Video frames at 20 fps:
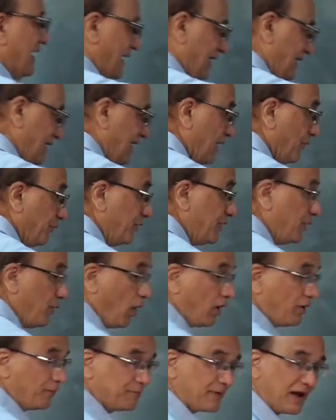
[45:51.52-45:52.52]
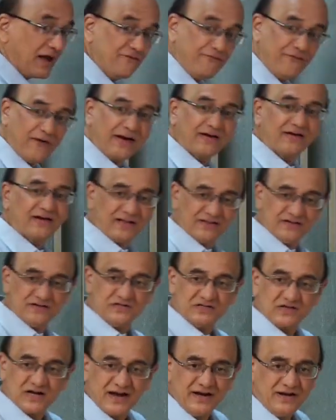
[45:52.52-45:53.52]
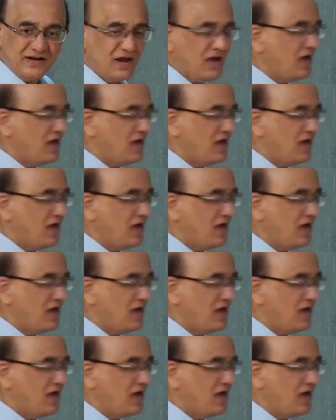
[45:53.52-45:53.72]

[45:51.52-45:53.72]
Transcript: uh, we want prime factorization, right?